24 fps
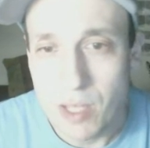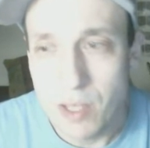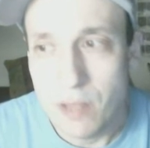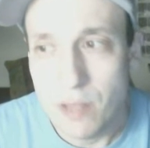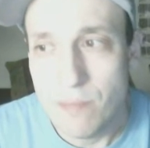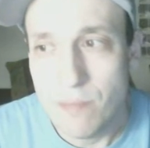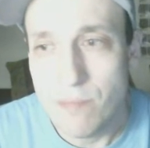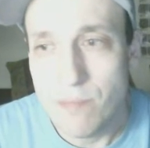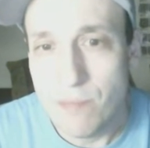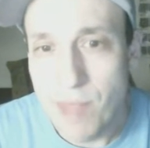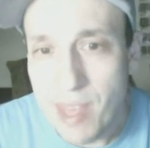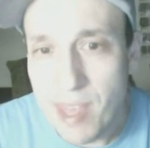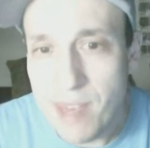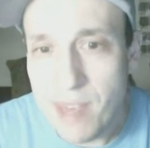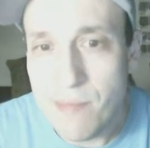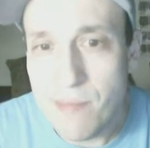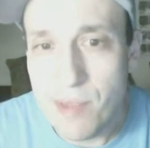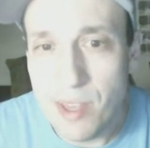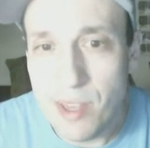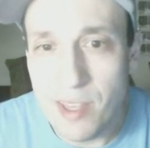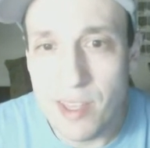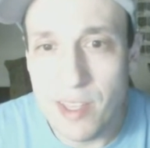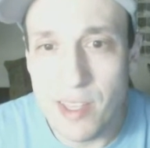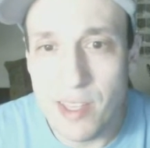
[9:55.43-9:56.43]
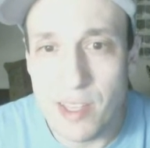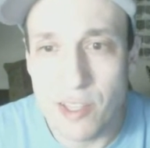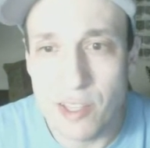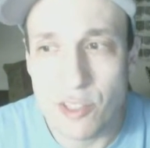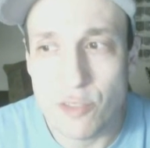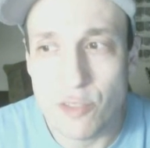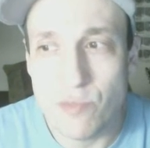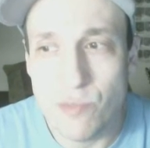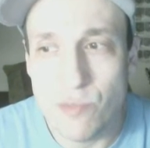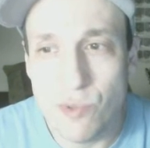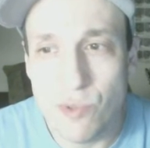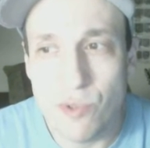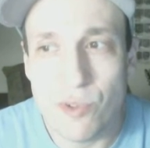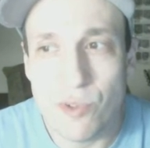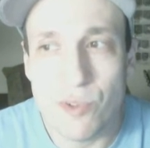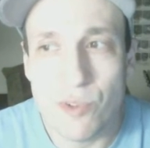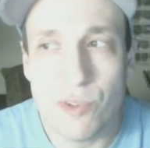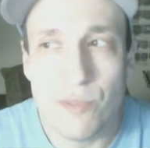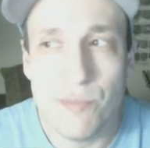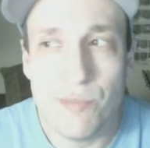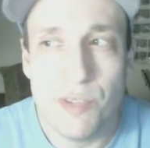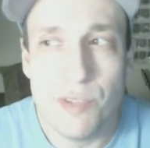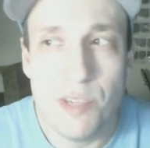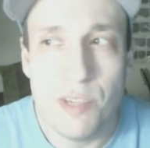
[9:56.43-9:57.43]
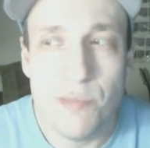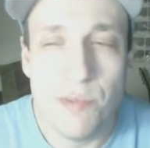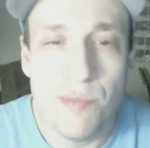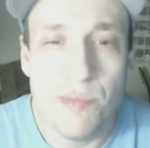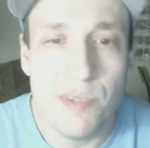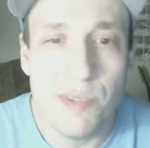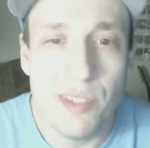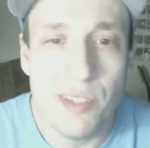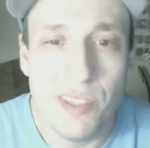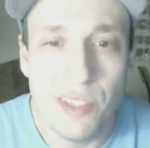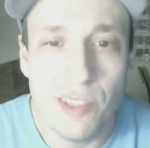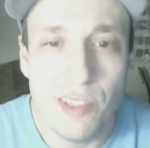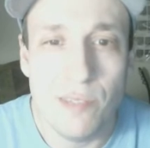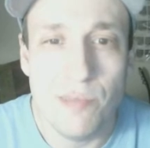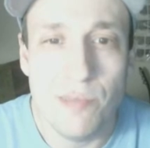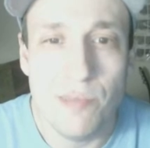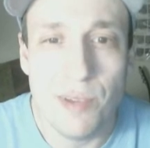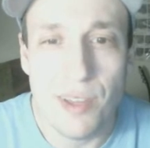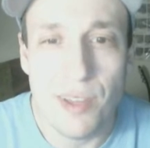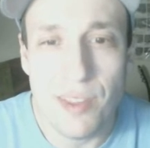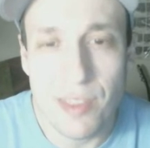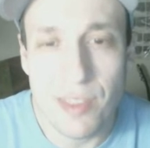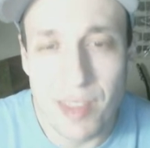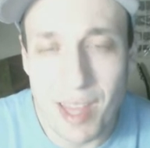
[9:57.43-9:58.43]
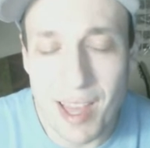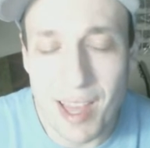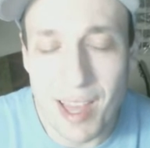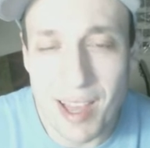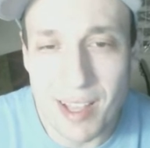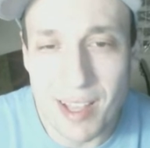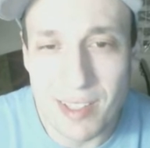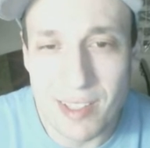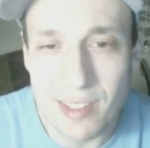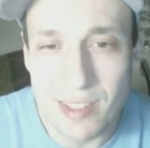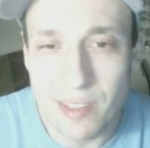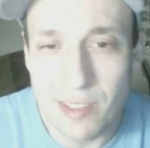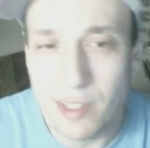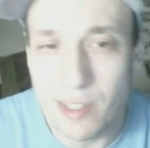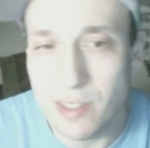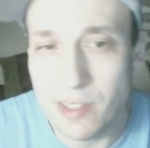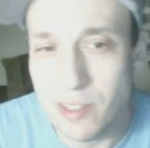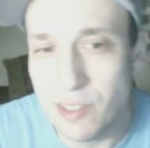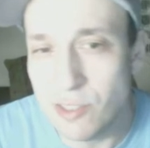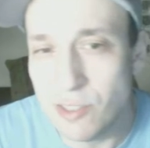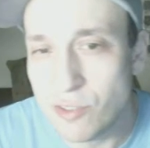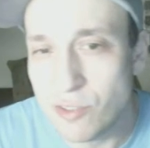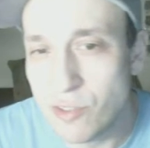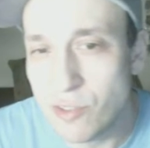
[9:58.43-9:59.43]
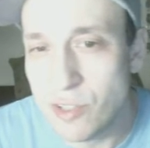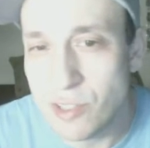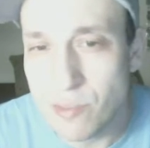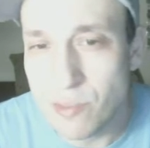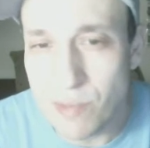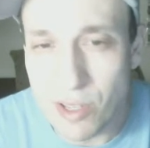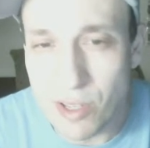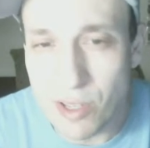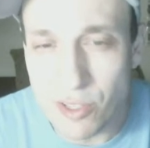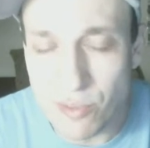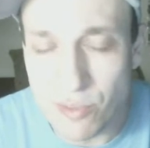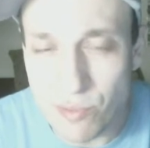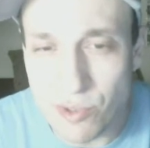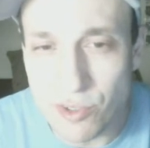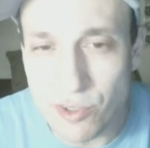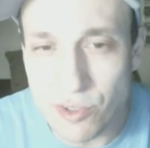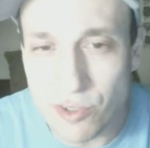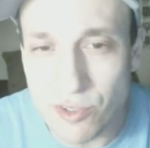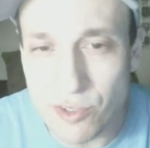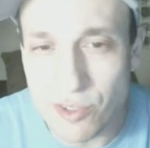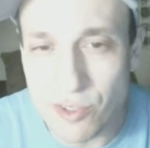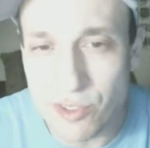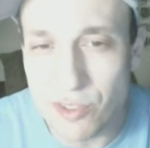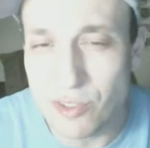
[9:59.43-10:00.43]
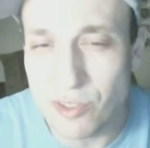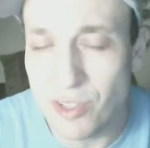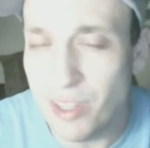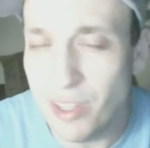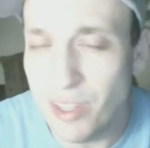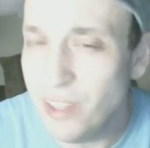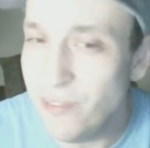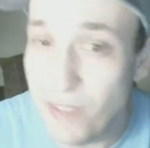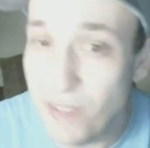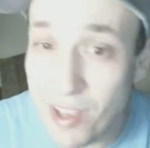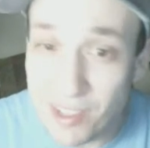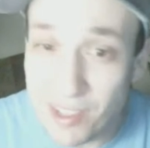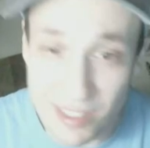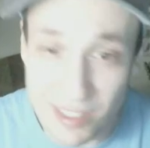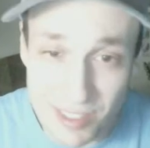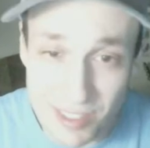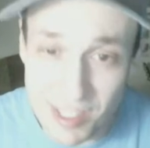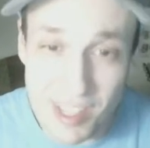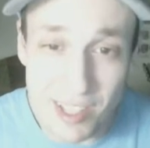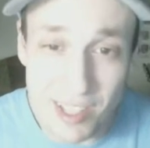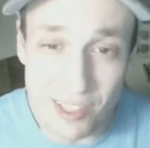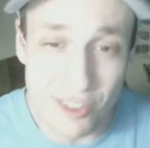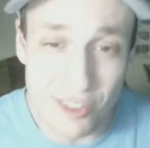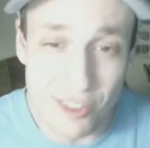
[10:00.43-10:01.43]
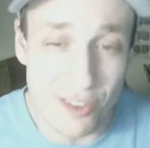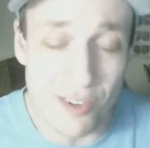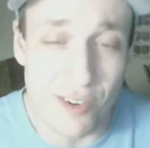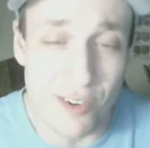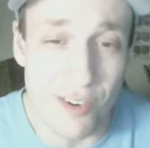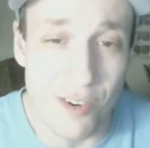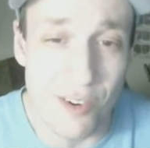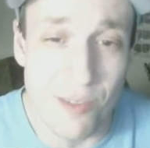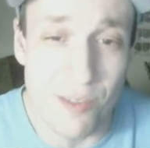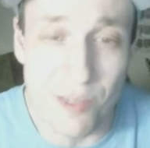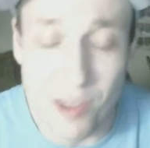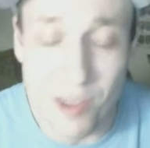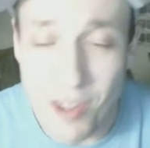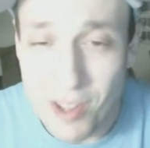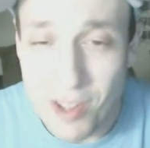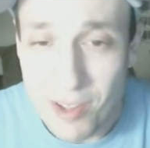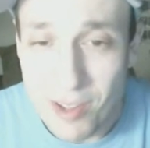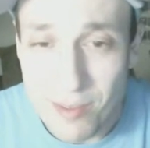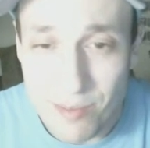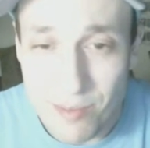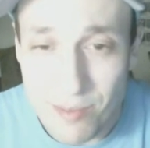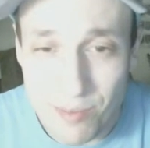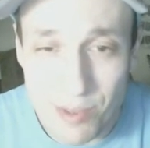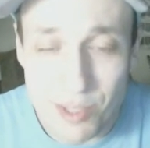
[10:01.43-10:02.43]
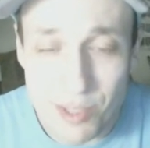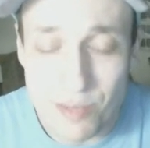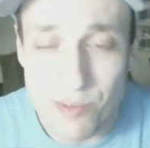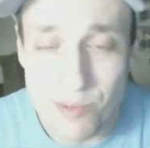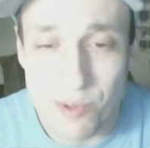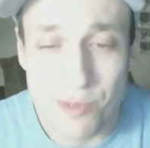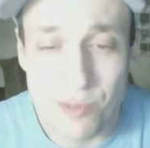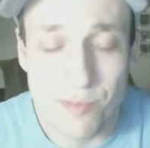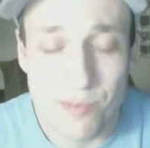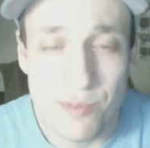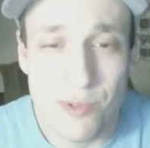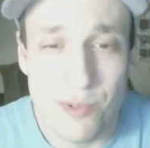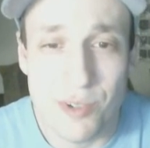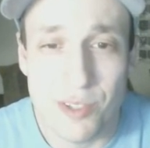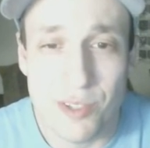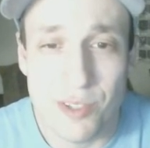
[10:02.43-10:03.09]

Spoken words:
Maybe it's more people being killed by that than these crazy mass murders. So vaccines are a much more important